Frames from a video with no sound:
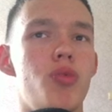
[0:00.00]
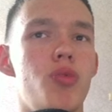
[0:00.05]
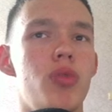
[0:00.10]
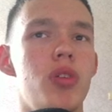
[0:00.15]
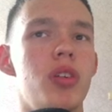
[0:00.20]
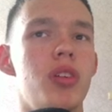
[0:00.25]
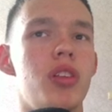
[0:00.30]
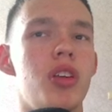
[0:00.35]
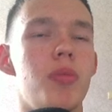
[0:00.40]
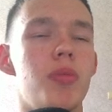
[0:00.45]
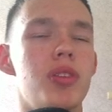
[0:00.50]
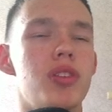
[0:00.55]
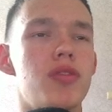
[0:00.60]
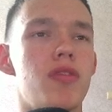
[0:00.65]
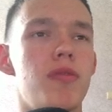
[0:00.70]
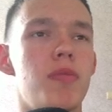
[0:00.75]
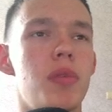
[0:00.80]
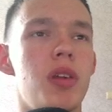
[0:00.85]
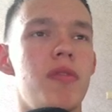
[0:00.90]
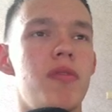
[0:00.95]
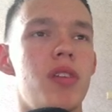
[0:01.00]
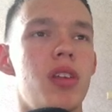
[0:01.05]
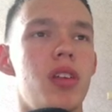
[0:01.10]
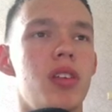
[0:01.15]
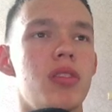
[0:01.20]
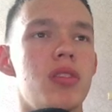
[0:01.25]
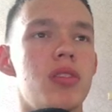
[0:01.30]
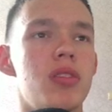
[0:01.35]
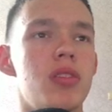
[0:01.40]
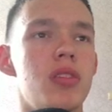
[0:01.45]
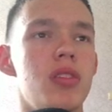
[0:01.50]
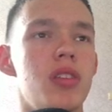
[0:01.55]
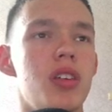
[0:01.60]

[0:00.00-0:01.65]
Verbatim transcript: Winner depends of preference.